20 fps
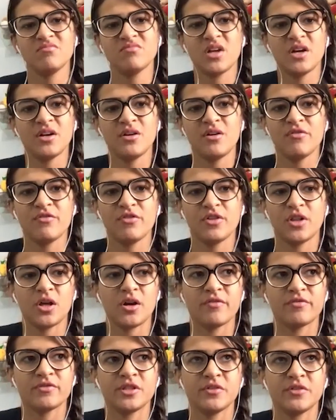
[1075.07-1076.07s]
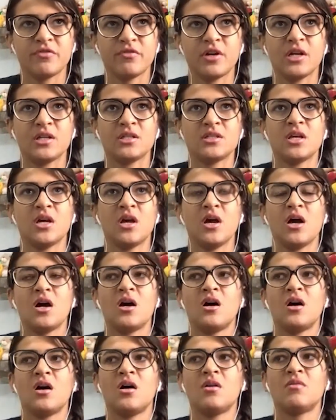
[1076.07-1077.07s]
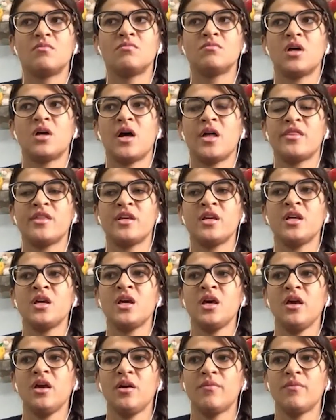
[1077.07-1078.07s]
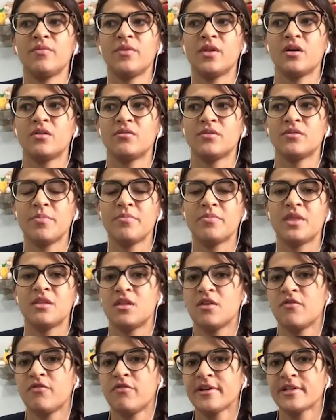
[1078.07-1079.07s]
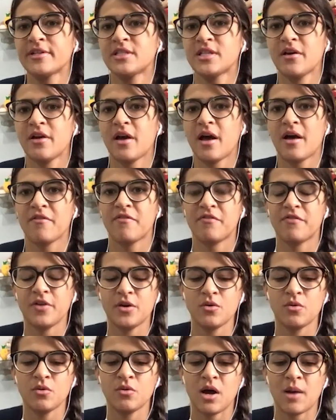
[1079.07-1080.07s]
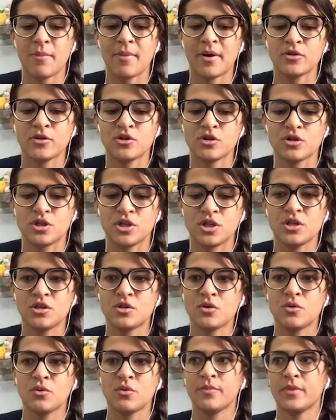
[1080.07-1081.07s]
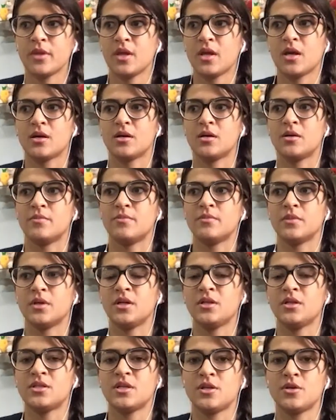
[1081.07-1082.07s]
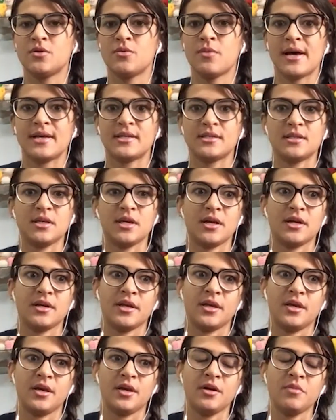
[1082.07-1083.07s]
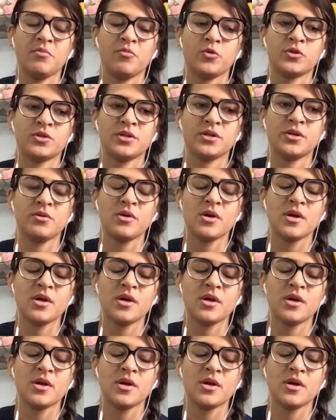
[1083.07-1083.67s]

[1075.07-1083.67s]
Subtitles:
I don't feel a lot of difference. I think the difference I feel about jiu-jitsu in the US and here in Brazil